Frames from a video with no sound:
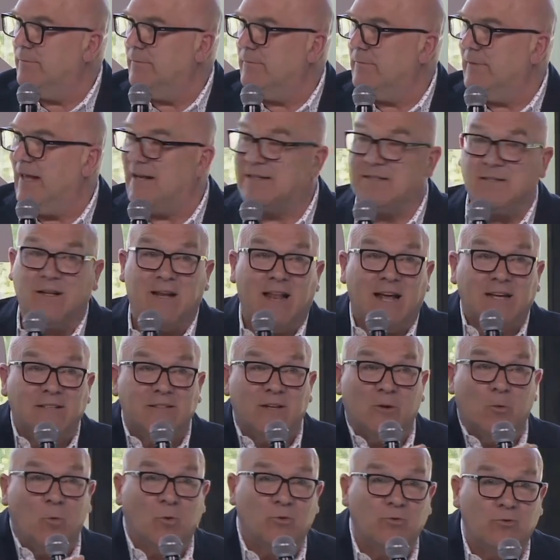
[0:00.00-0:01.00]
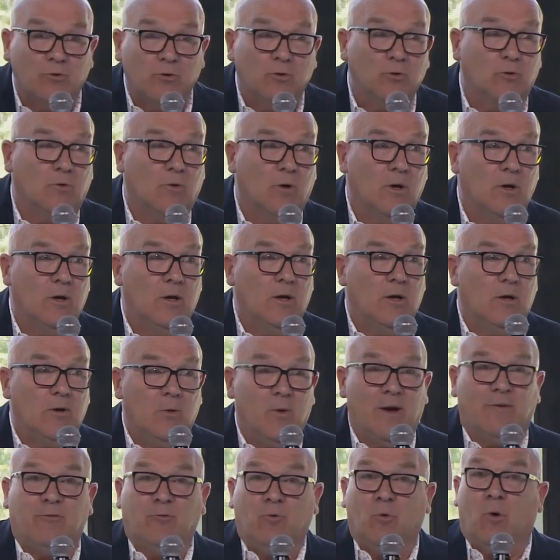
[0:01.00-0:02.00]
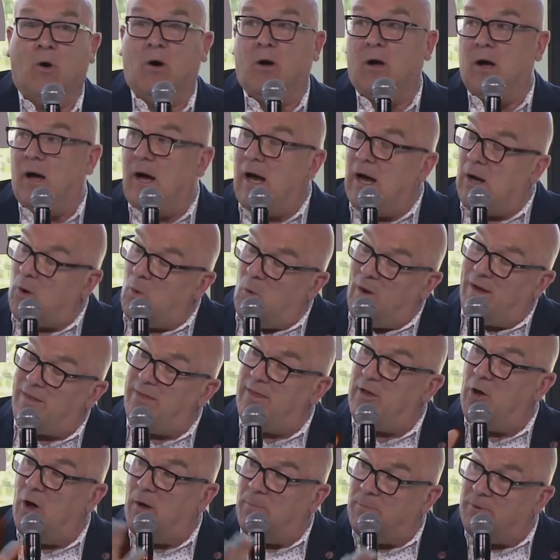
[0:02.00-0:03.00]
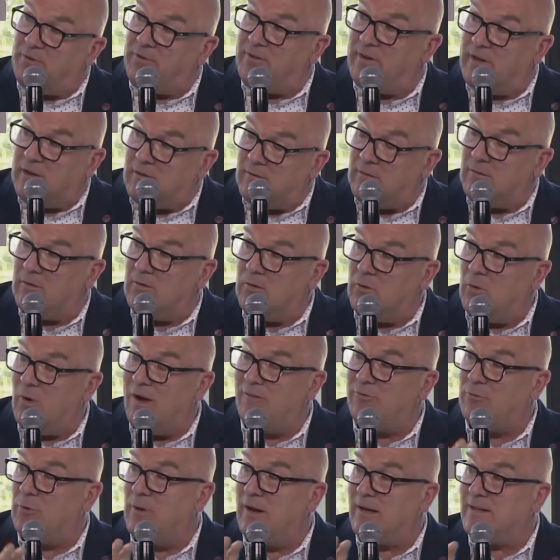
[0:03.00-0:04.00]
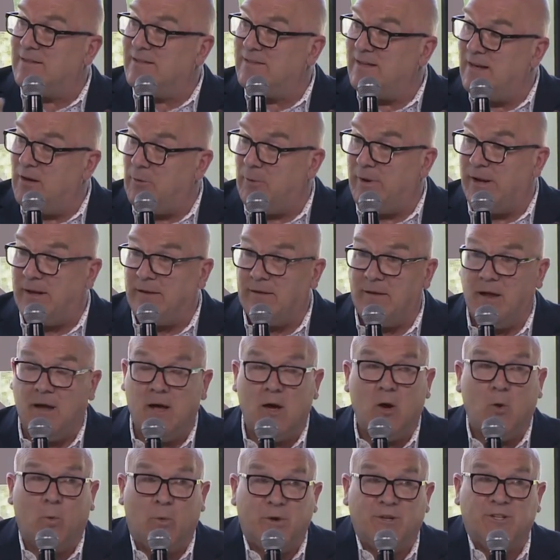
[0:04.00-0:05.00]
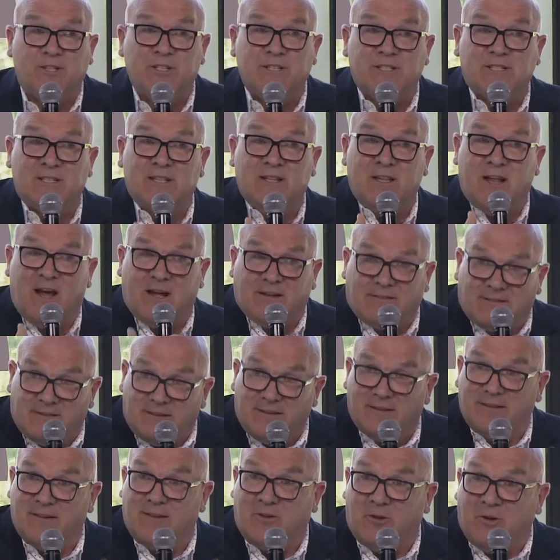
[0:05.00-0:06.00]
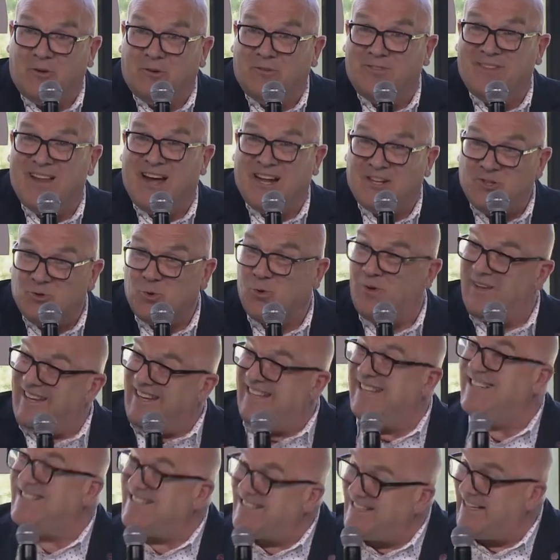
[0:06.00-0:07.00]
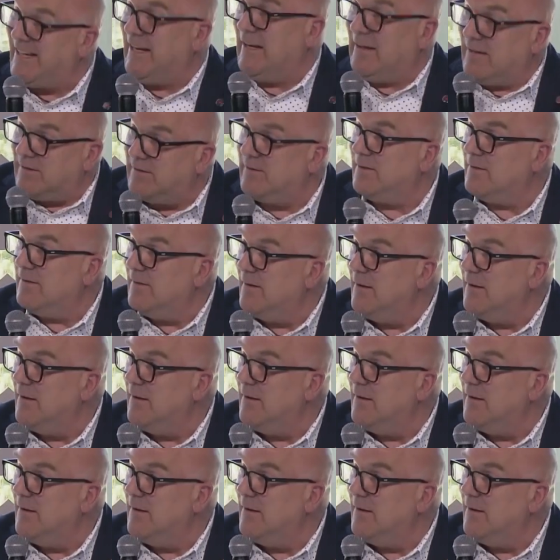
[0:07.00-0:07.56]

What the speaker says: That's the last thing you want to do. You have to quite the opposite. You have to accelerate, which is not the natural instinct